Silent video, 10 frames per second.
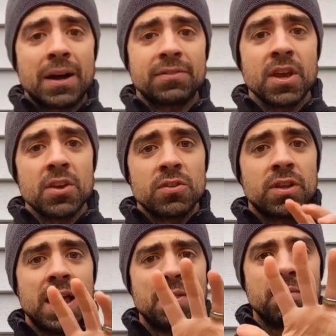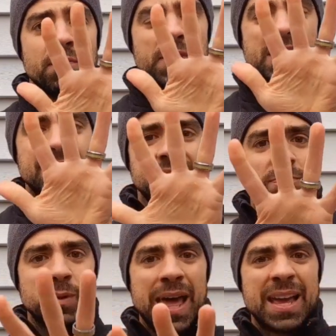box to allow them feet
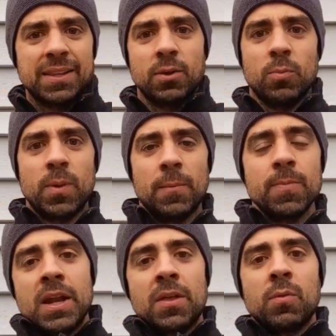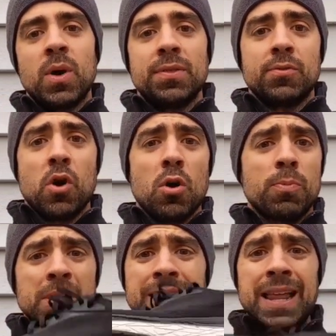display a little bit. Another one, they're all
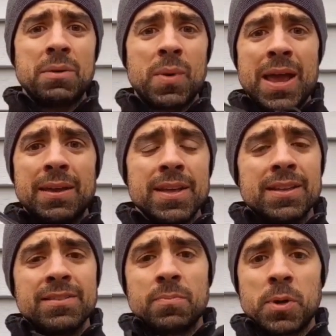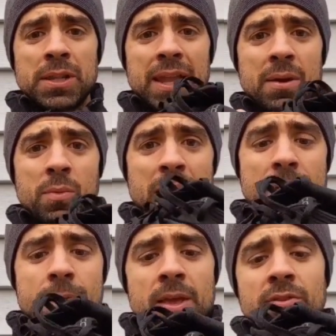pretty lightweight. This is a pretty
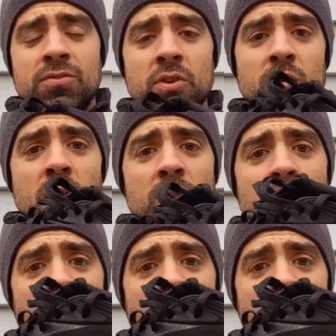lightweight shoe.